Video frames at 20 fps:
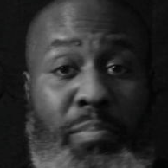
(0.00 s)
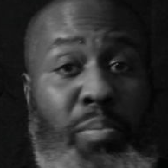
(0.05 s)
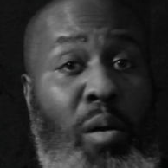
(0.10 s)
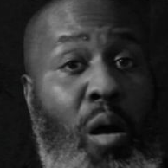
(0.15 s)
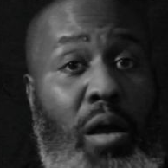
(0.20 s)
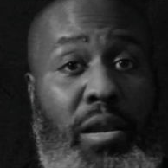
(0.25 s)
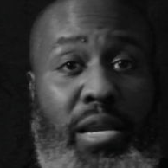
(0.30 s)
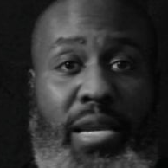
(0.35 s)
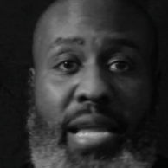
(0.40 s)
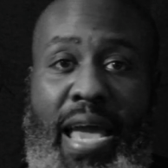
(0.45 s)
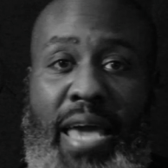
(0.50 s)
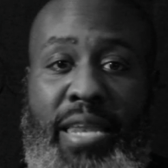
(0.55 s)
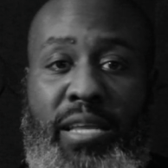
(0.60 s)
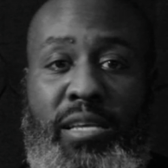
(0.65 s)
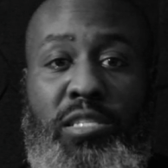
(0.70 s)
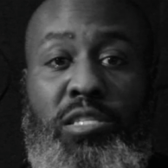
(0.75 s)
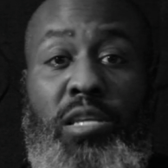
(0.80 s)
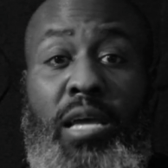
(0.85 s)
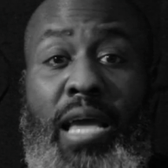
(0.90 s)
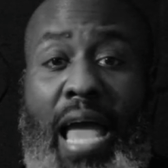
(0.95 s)
part of that
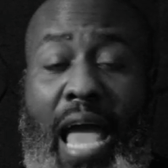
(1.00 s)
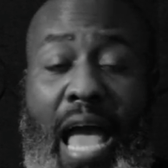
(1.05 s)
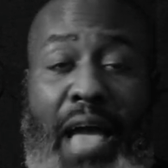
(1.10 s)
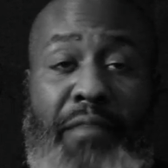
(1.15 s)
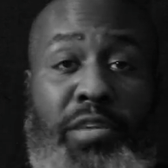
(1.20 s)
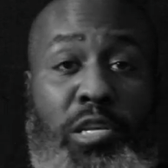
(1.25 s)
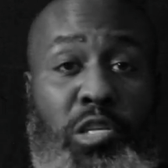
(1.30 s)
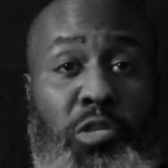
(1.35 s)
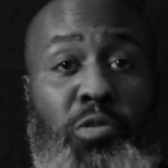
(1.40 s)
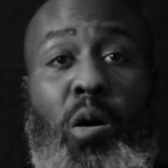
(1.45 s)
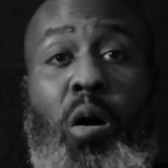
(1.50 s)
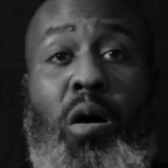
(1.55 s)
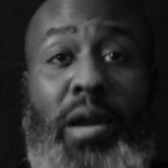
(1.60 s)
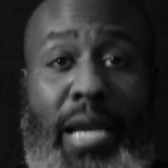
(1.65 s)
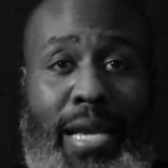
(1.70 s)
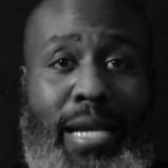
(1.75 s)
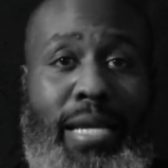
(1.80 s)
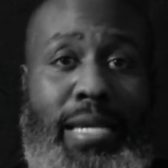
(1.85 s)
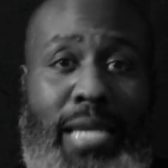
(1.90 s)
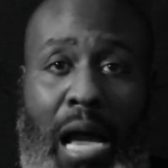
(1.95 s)
is having
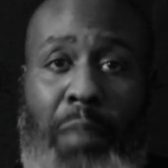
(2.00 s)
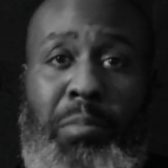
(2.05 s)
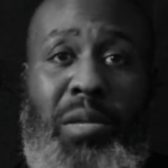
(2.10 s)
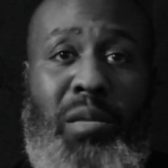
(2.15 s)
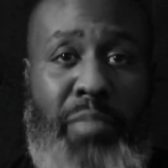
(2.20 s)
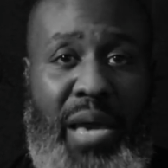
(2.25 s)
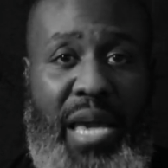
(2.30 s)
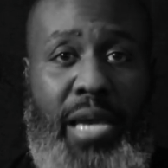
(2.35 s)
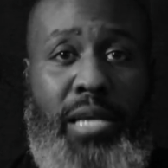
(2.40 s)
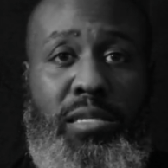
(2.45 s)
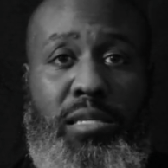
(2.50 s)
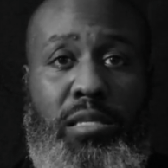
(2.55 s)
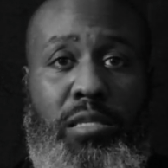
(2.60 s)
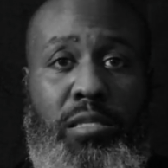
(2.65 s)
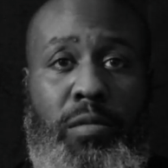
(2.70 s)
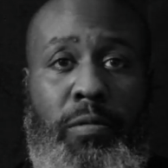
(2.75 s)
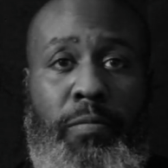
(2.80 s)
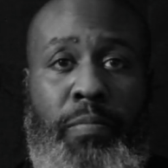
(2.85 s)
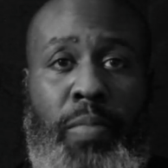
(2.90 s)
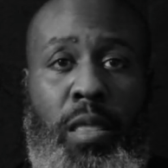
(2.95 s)
strong economic
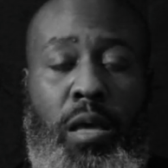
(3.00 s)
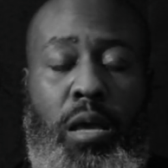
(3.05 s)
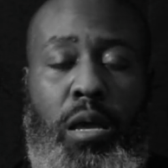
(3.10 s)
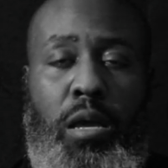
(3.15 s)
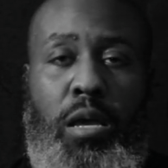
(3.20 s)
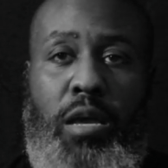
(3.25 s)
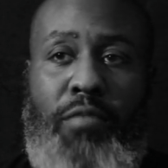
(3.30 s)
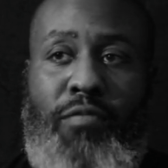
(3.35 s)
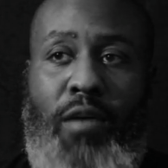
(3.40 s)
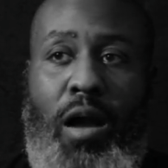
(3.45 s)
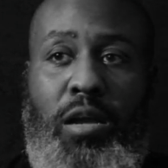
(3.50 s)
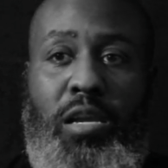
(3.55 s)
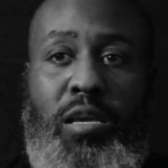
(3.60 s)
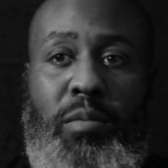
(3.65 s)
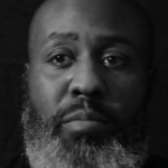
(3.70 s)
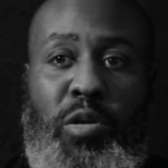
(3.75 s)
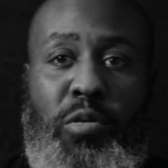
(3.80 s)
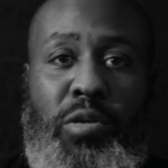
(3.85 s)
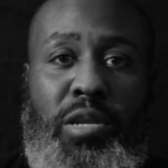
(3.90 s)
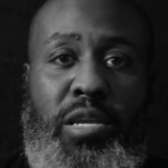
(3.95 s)
bases. If our
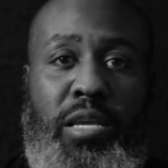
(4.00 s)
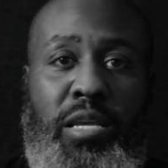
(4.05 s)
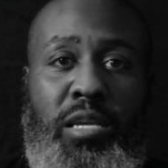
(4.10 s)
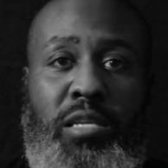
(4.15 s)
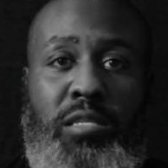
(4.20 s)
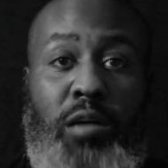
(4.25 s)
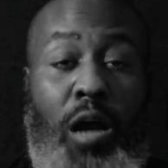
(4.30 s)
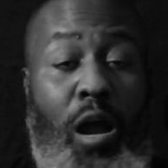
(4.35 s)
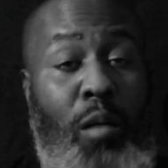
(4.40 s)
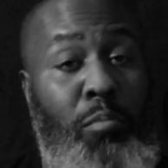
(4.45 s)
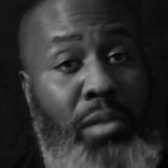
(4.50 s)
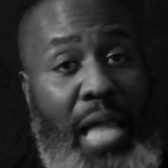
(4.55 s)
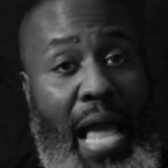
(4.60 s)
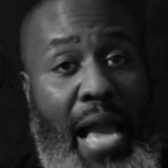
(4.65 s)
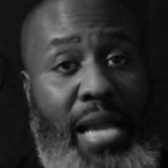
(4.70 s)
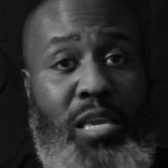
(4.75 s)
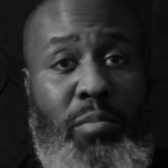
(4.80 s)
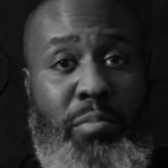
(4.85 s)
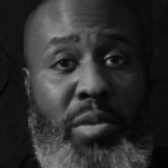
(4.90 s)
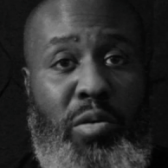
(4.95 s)
communities, our
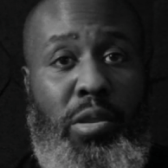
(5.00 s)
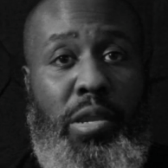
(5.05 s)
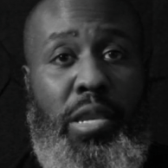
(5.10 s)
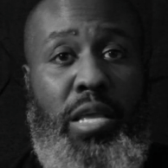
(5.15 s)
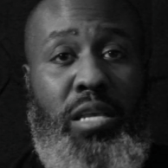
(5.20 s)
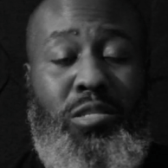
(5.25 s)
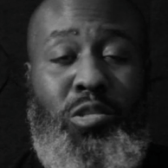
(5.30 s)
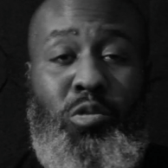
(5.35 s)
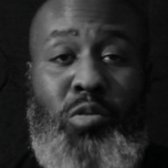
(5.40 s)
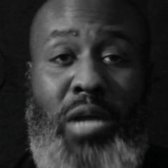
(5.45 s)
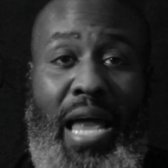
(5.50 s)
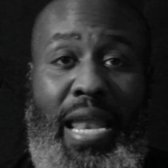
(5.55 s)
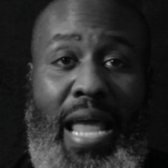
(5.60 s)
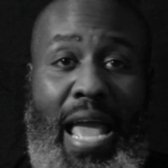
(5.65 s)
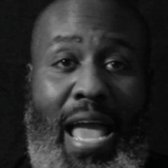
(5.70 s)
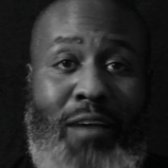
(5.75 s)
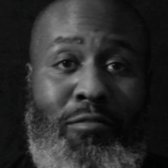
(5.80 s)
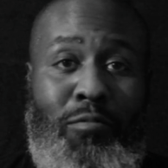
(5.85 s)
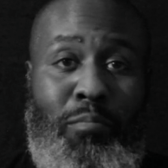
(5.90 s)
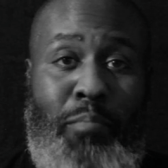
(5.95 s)
black communities, do not
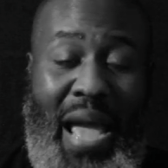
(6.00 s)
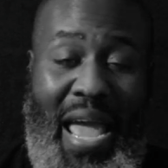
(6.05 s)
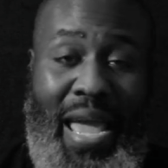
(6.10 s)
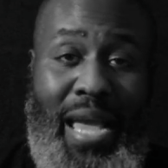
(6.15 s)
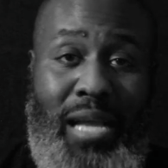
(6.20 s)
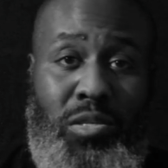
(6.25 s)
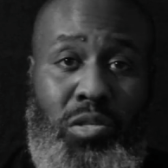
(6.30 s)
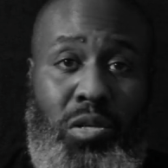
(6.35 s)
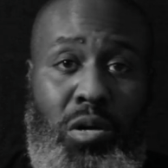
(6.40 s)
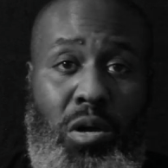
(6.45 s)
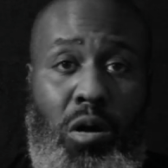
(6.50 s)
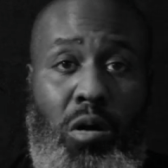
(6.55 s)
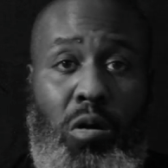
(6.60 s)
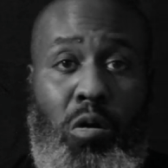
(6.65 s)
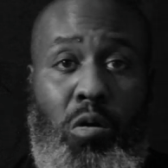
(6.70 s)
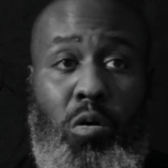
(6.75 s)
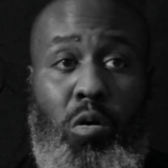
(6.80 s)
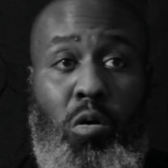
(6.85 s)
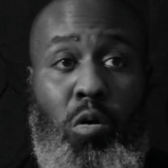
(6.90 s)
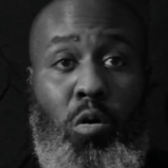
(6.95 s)
have banks
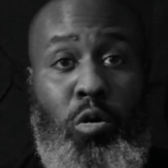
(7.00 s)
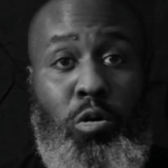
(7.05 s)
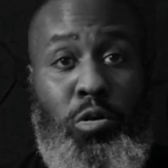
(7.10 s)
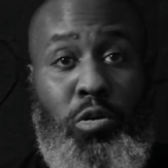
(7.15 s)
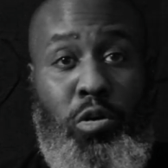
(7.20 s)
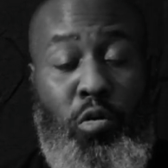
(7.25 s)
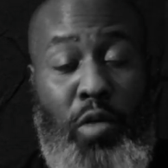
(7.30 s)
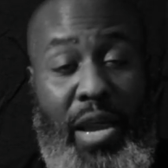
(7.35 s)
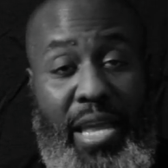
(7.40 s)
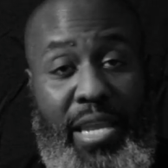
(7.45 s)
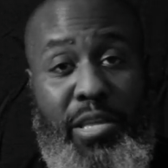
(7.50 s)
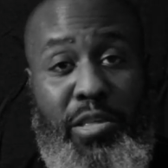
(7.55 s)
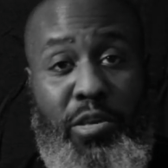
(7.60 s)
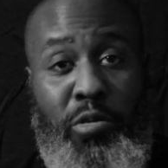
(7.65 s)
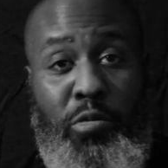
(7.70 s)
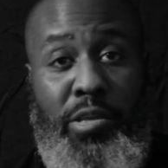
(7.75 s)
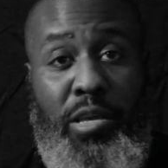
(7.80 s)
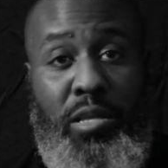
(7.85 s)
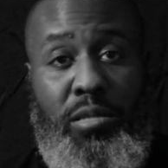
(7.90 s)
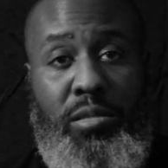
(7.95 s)
or credit
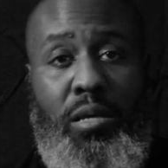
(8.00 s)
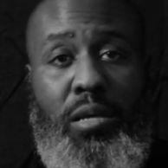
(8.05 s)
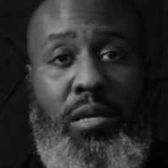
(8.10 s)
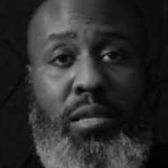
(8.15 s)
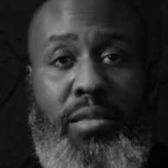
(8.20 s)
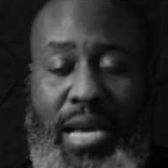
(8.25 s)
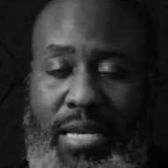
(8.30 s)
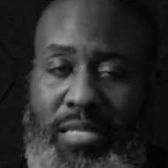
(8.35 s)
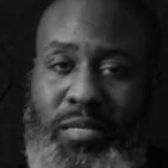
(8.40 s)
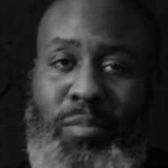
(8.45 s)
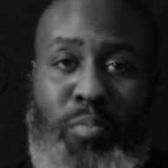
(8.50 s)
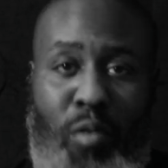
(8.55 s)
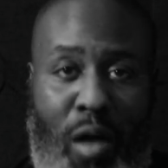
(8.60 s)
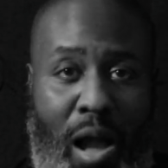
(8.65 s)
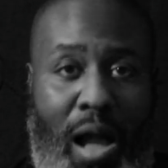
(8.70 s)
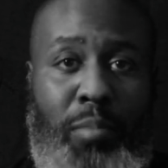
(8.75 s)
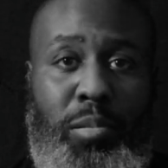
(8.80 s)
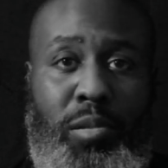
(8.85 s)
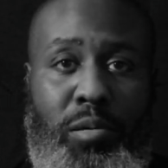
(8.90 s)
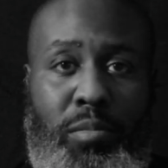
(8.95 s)
unions, that's a
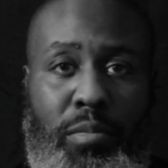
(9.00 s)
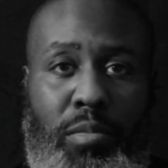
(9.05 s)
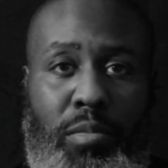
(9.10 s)
problem.